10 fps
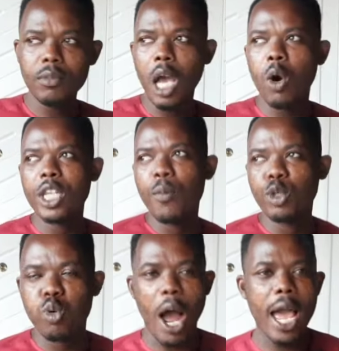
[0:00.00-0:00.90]
I only a
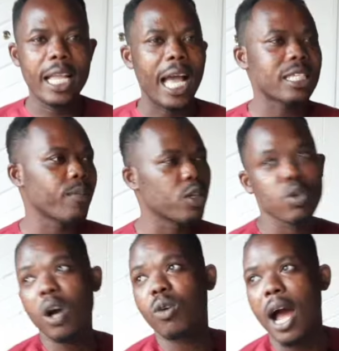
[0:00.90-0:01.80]
butua and ask them to talk.